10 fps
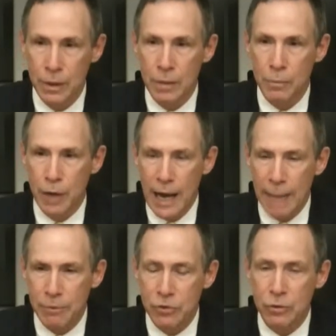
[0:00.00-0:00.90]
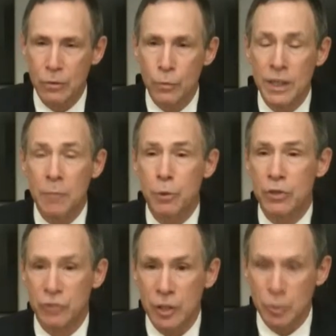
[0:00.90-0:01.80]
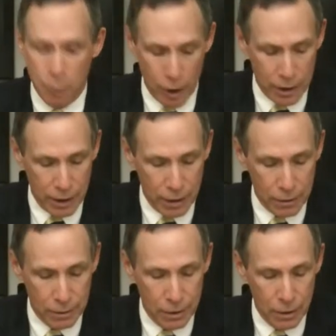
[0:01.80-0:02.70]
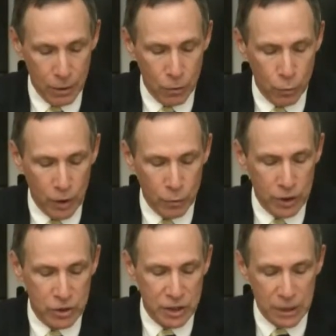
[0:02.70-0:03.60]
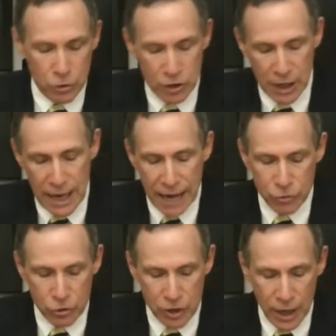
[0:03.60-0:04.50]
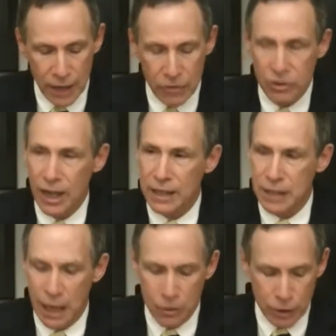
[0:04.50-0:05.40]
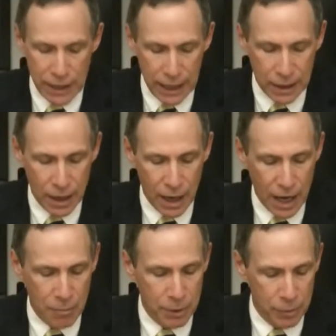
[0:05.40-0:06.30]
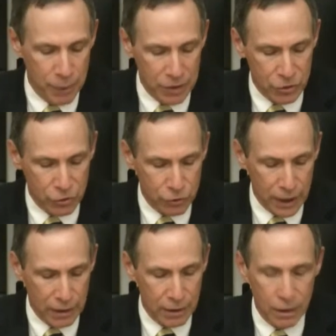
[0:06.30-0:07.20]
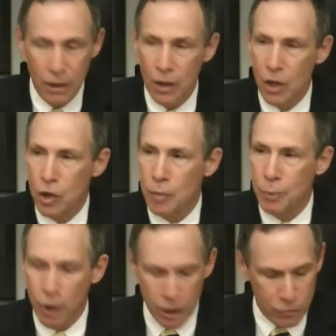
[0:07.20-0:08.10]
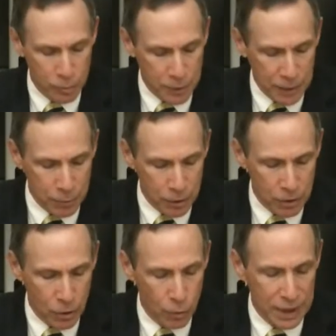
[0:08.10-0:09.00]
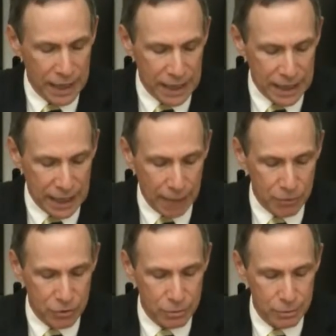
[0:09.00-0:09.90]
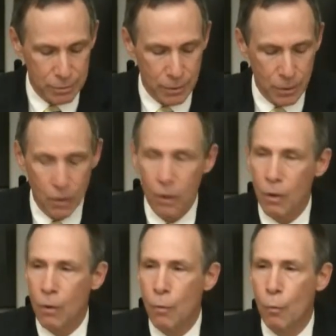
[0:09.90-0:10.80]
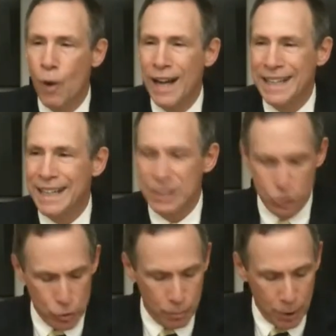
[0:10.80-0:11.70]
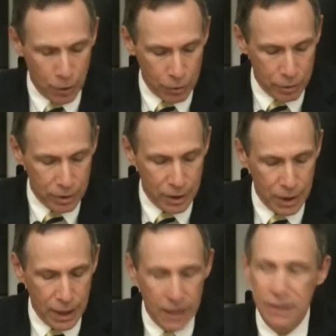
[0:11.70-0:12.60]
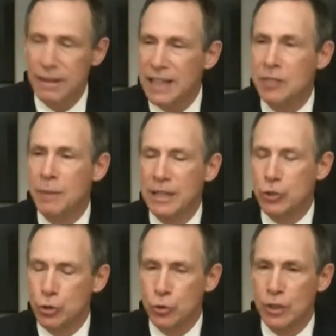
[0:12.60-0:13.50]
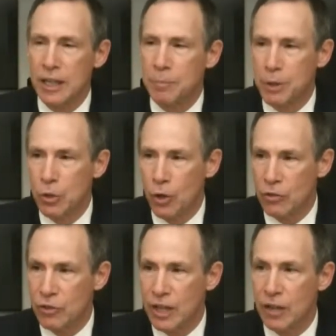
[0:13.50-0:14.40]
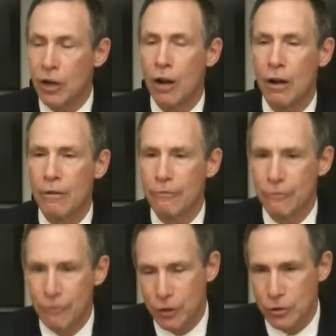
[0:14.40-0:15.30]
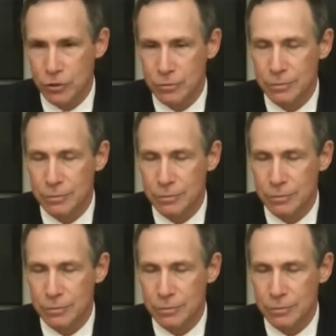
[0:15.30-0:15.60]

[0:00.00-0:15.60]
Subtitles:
Perhaps we can put a senior park there, one where seniors can exercise and congregate and build muscle strength, or a park for people with handicaps. Why not do both? Let's make sure it belongs there first.